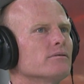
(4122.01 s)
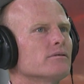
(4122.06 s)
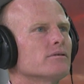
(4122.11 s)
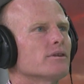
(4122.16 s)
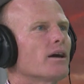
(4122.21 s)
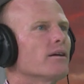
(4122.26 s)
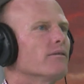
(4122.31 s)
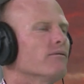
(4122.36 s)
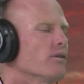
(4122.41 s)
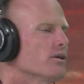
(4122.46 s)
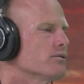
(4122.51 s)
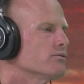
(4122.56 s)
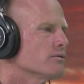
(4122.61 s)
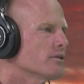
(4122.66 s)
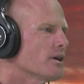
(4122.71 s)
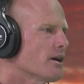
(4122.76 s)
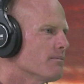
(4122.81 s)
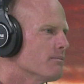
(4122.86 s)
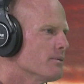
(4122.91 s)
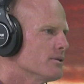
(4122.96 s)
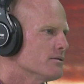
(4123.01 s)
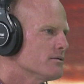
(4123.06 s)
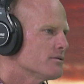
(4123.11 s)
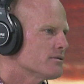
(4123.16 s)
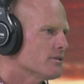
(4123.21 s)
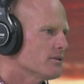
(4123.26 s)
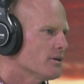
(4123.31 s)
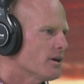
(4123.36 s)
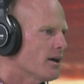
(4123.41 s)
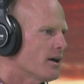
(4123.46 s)
state and federal
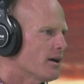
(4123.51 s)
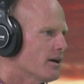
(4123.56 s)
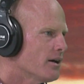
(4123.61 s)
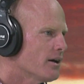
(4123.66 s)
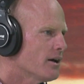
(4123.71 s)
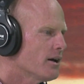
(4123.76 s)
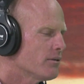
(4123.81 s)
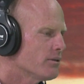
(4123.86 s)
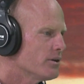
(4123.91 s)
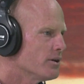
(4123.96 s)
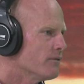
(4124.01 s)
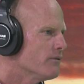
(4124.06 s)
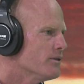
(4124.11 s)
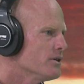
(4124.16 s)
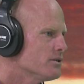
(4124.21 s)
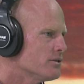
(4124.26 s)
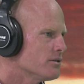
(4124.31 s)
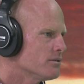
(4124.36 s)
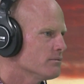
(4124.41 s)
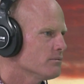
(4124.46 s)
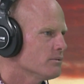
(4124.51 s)
governments are inefficient,